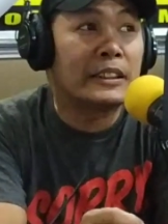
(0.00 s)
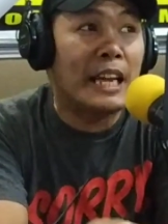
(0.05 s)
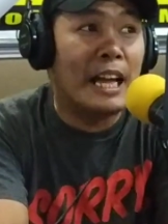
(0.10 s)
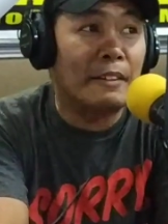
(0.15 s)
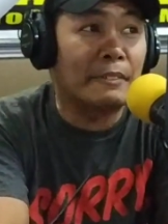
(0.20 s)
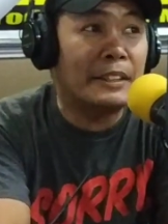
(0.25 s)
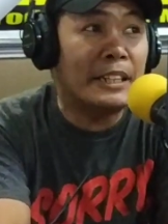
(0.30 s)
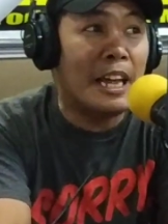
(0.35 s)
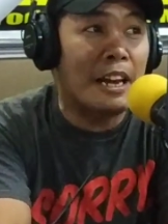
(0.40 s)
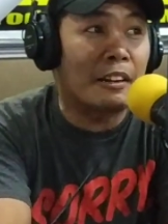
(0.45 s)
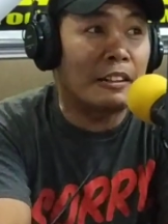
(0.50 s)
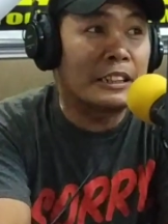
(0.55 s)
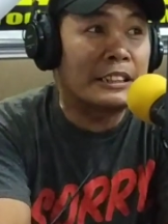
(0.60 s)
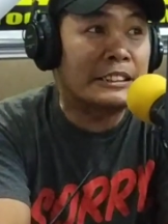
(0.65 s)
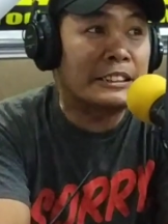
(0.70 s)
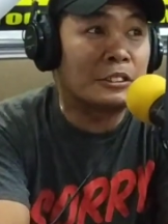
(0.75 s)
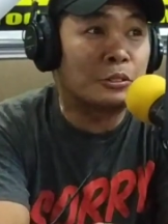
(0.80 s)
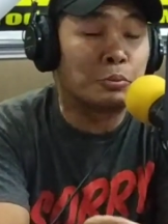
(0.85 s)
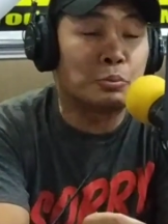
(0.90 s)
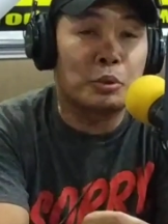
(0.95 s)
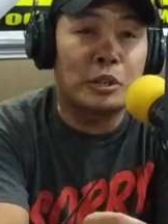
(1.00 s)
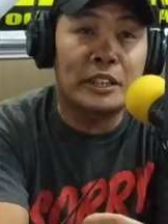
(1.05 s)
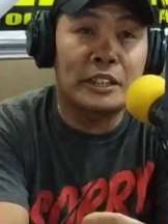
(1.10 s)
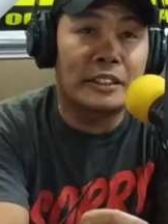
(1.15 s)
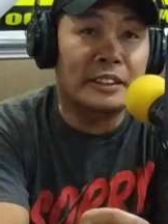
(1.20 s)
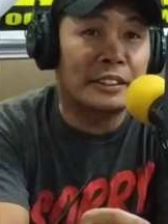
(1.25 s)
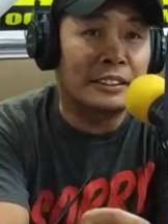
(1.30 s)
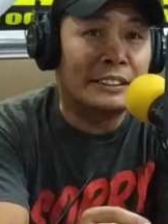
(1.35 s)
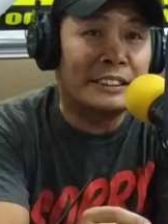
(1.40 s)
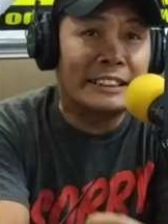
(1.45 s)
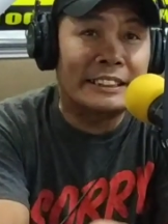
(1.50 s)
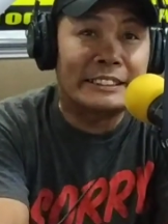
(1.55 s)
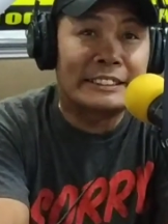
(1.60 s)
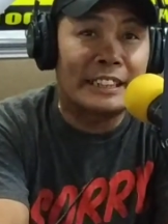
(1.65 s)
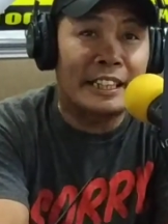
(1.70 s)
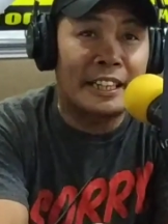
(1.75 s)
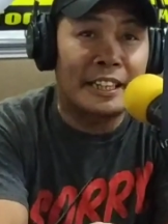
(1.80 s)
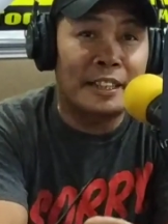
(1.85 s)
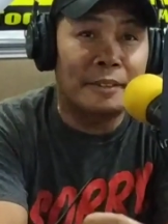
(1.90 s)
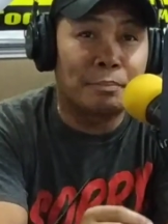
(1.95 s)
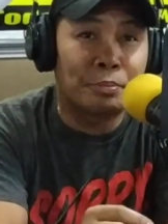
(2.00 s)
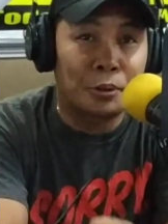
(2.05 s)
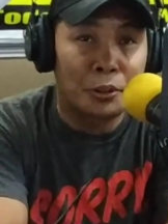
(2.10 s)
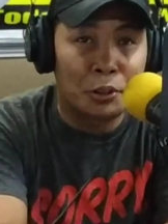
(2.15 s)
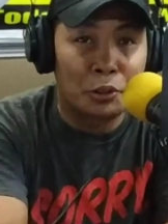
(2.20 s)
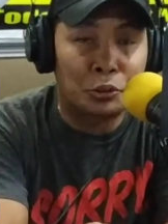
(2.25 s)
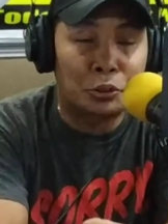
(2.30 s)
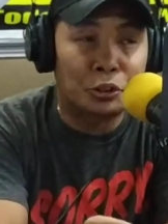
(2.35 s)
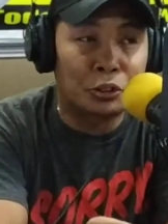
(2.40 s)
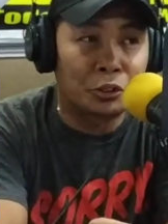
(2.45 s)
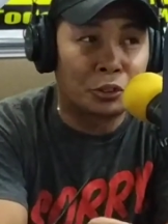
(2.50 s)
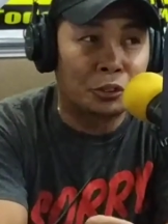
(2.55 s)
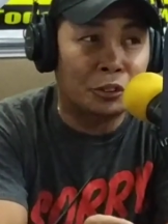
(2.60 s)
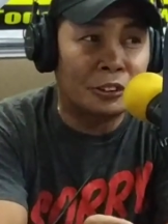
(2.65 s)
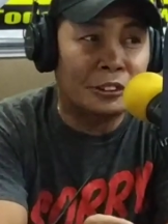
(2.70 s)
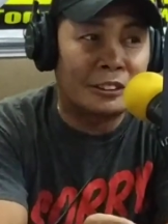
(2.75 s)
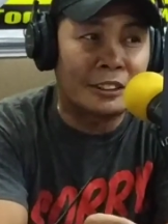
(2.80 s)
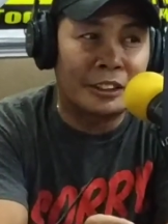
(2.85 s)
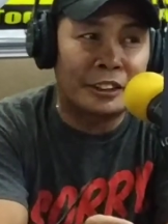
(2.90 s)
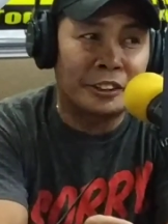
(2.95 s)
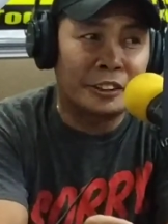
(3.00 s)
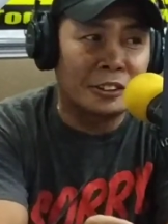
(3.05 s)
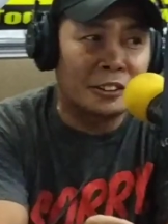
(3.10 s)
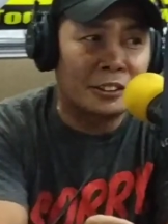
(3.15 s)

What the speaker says: Calvin Harris is one of the DJ producers that